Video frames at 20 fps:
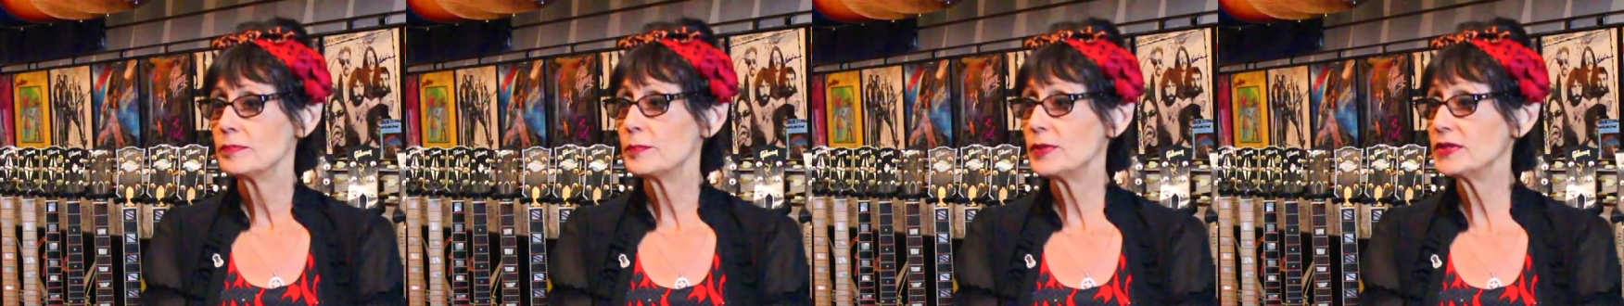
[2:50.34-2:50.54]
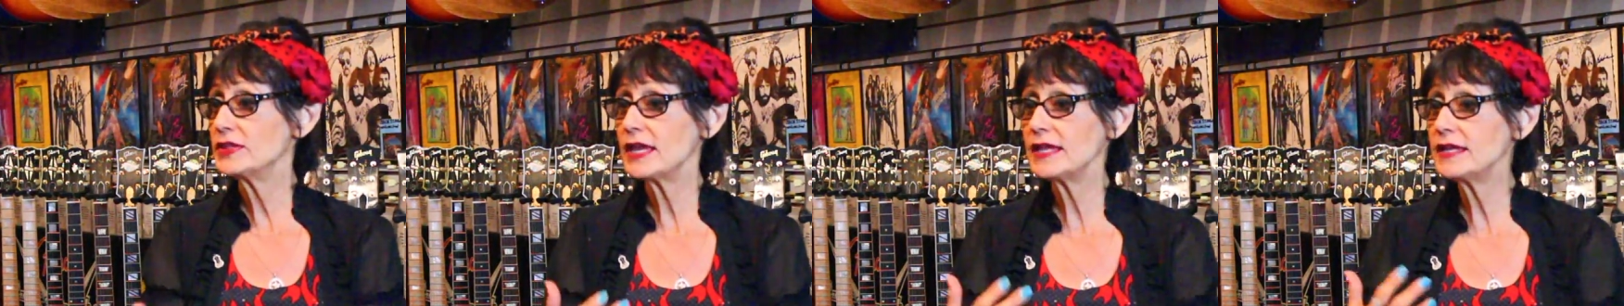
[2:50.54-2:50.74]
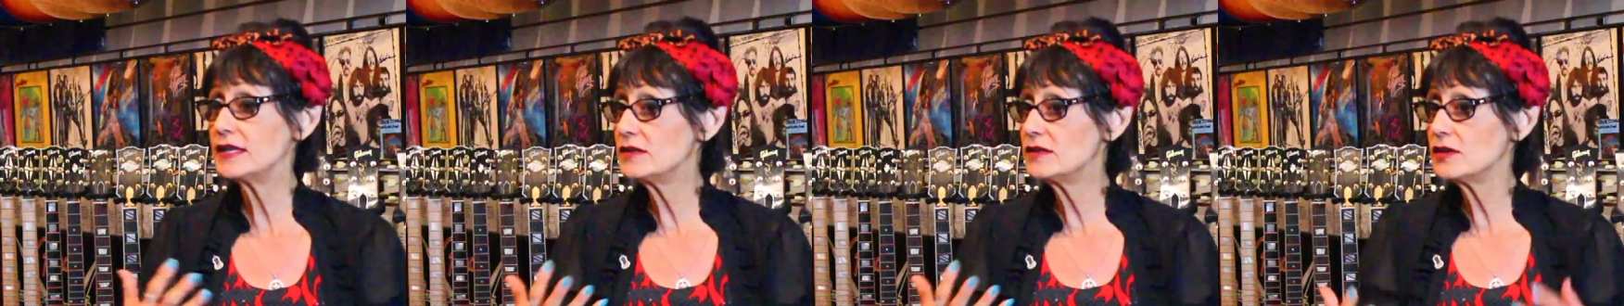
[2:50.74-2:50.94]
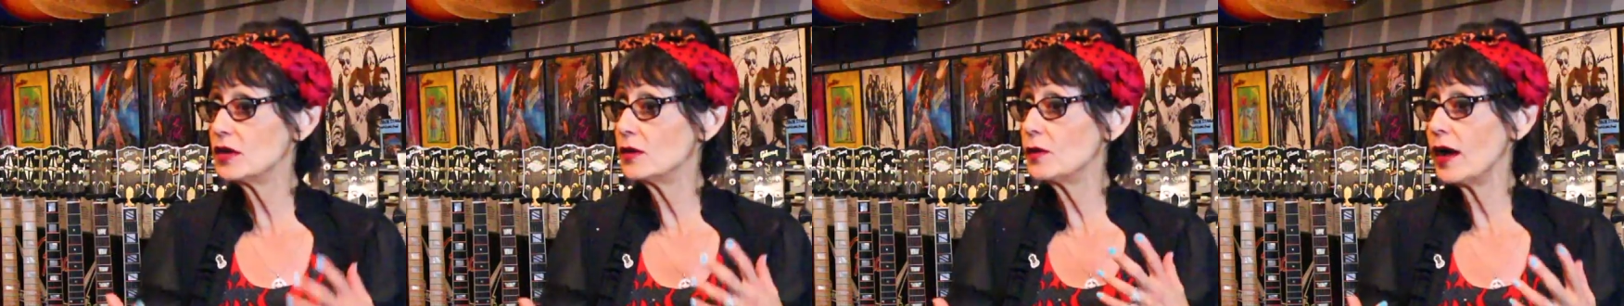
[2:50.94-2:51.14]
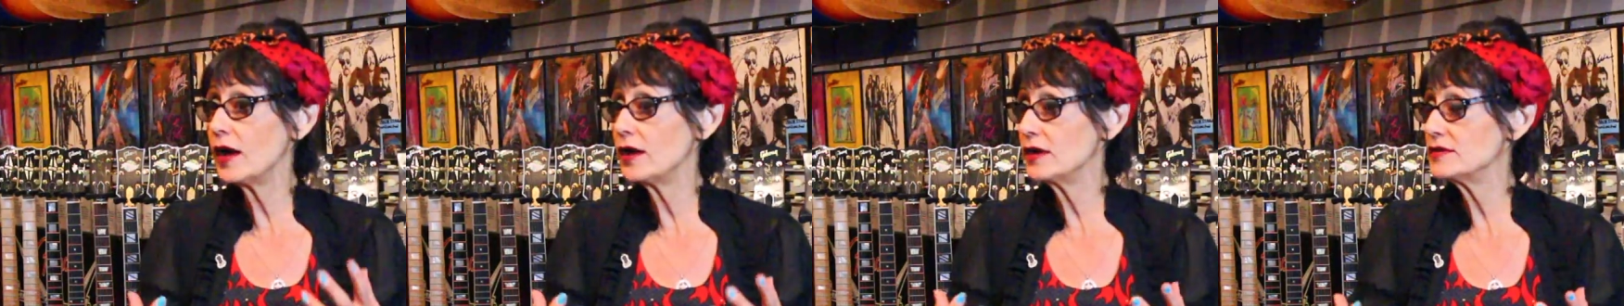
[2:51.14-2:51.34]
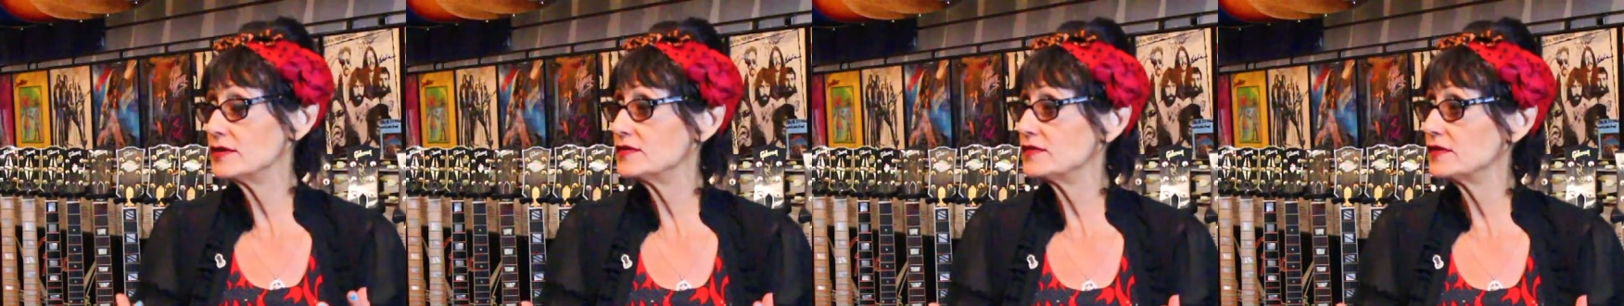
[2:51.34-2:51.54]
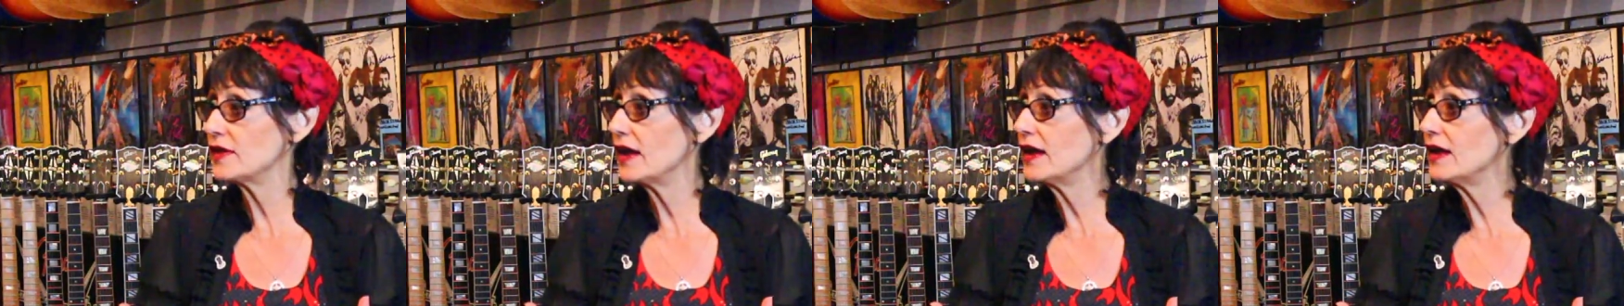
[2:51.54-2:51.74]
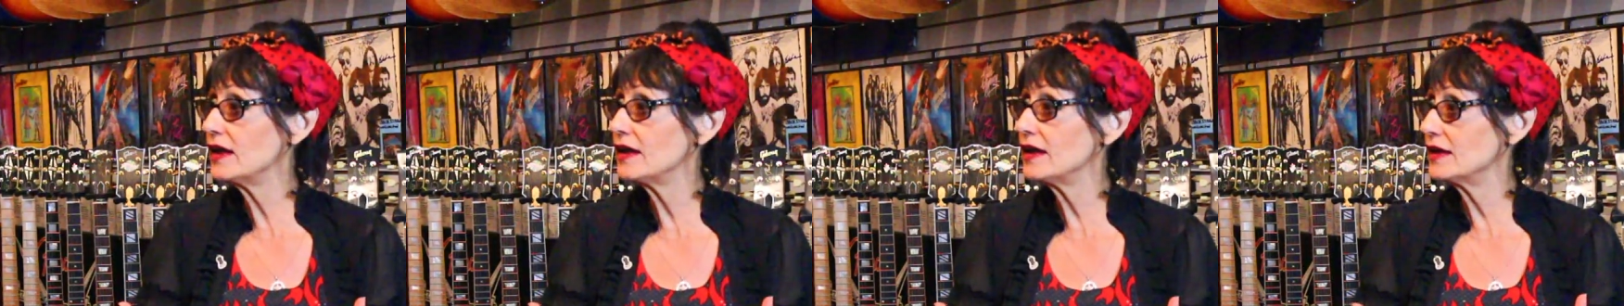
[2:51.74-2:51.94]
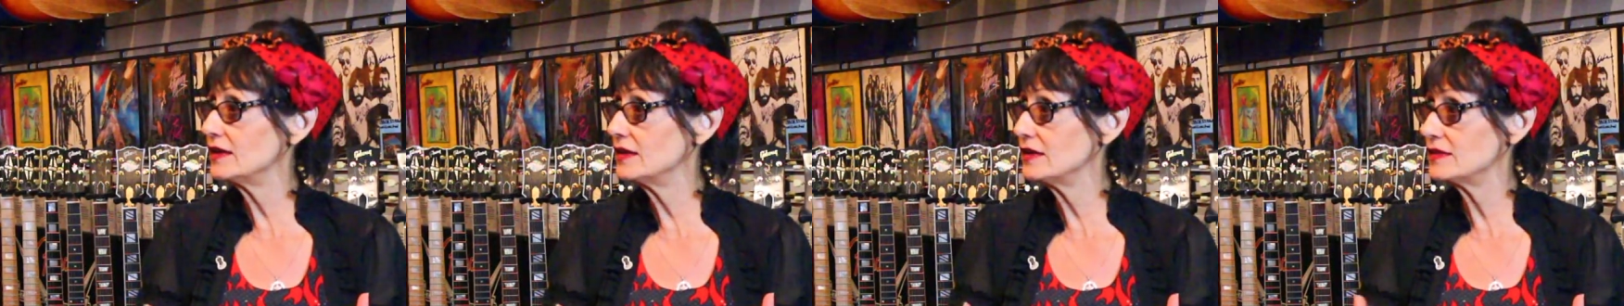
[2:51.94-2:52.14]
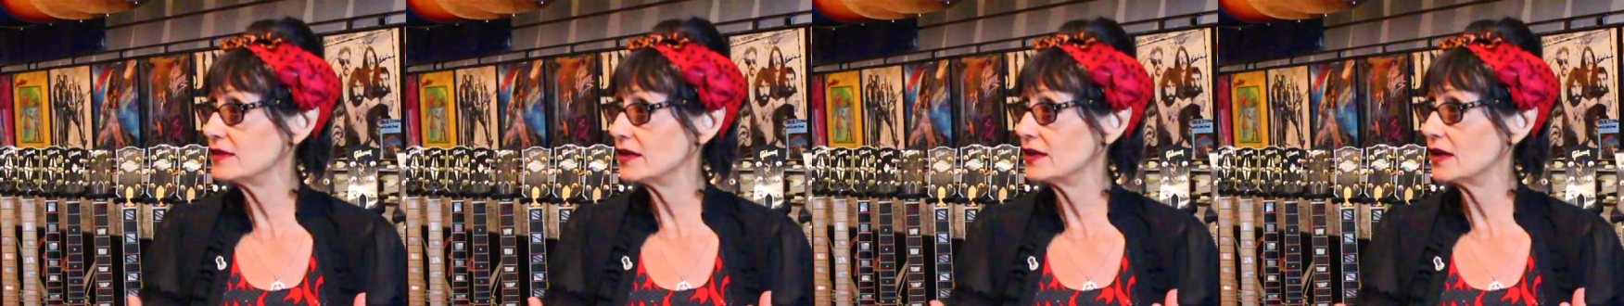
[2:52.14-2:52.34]
but they didn't know how to say
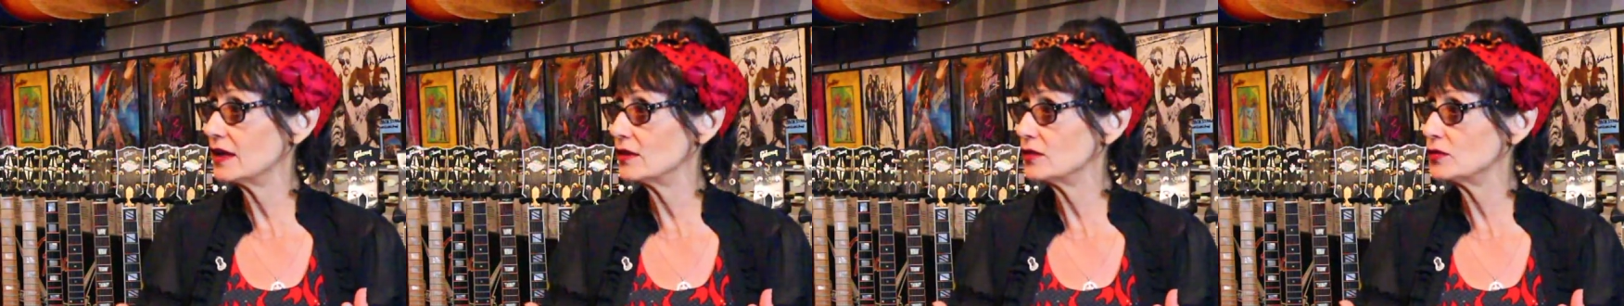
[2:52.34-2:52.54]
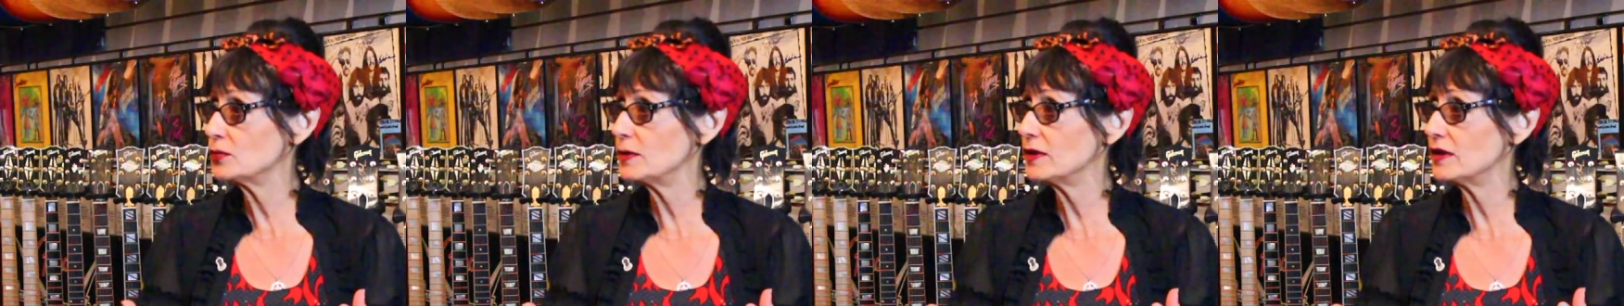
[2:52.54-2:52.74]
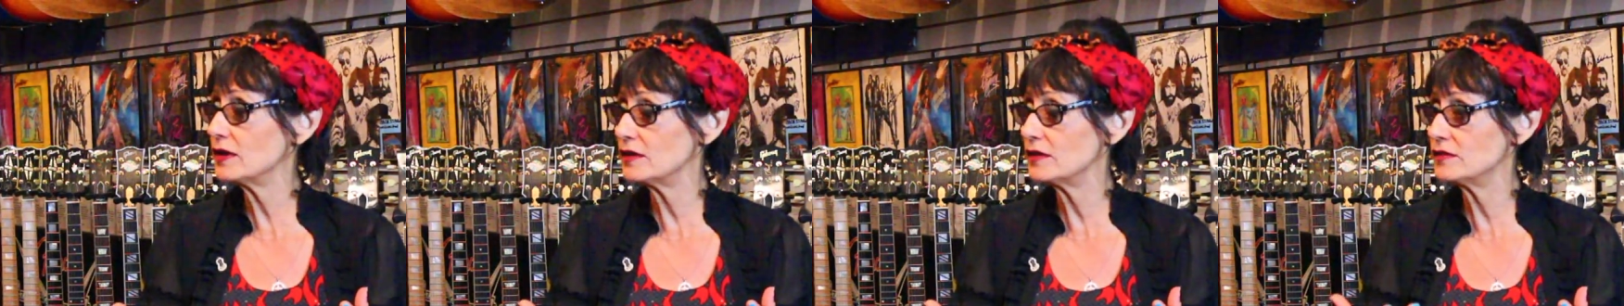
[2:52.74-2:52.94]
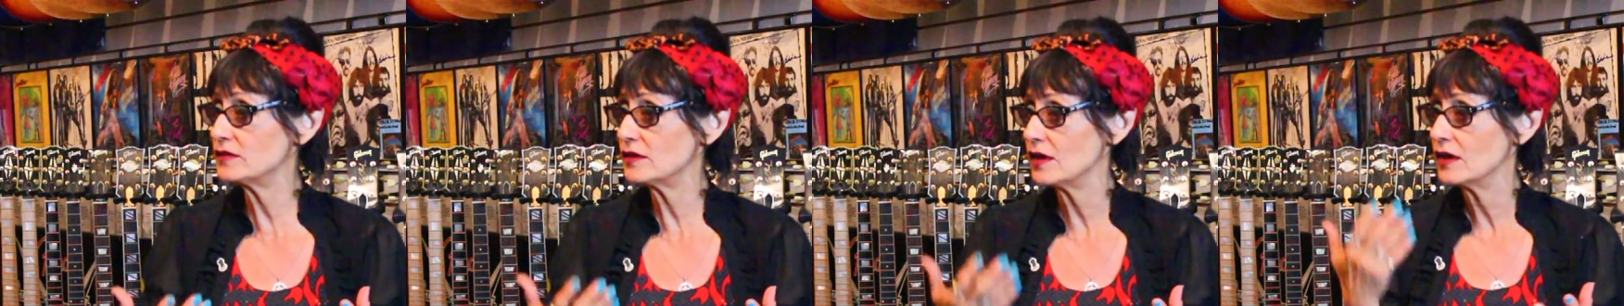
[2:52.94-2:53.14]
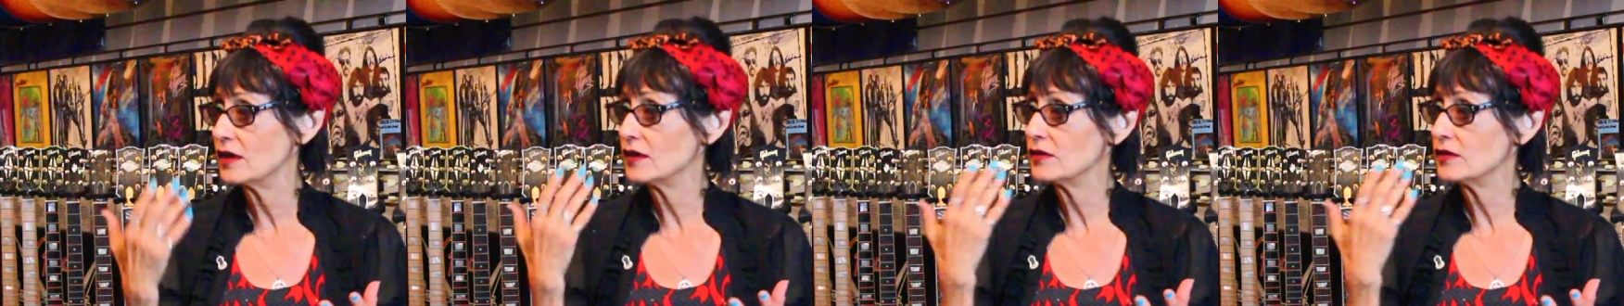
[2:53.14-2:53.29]
anything else because